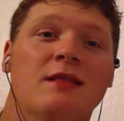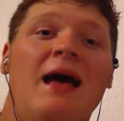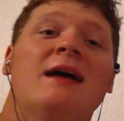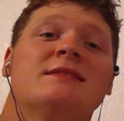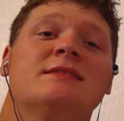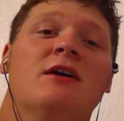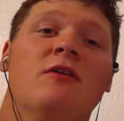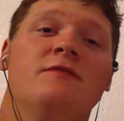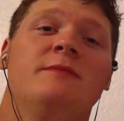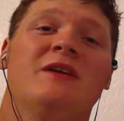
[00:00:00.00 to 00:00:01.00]
last
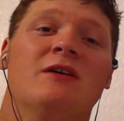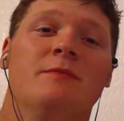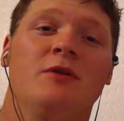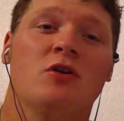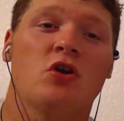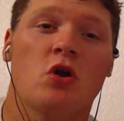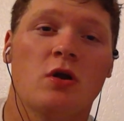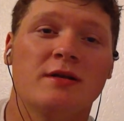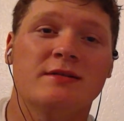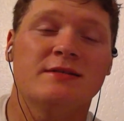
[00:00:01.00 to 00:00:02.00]
self to become your
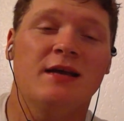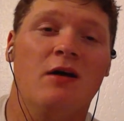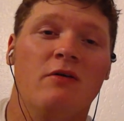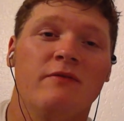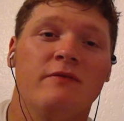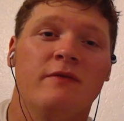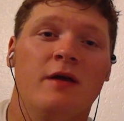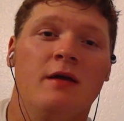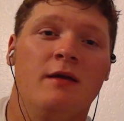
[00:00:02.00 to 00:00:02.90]
current self.